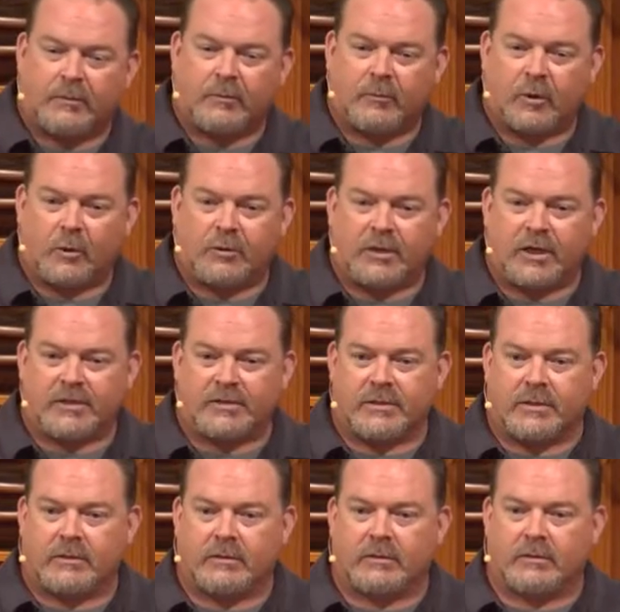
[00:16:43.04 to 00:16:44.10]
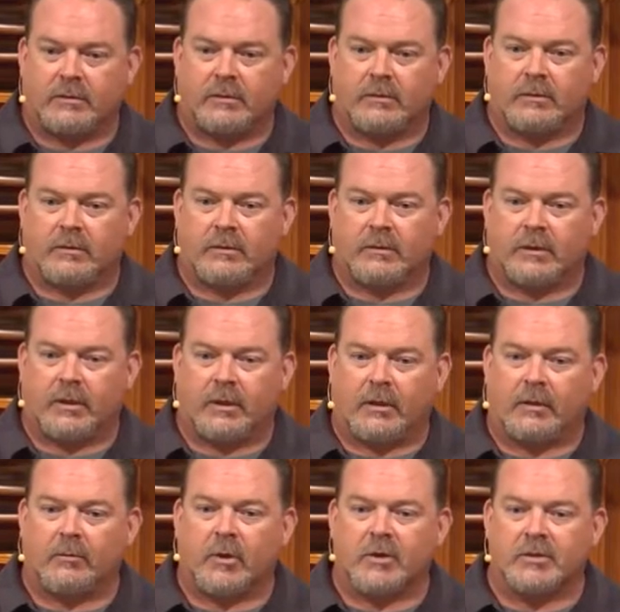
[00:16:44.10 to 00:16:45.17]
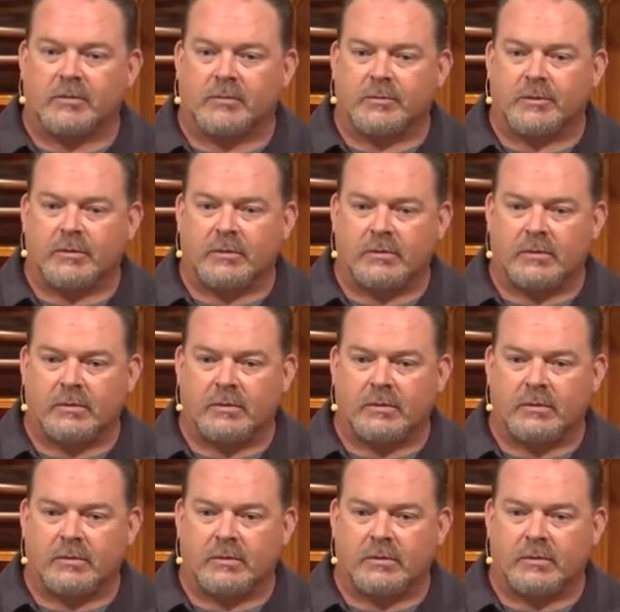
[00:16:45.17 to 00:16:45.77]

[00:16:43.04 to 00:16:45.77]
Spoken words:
protesting the killing of Muslims,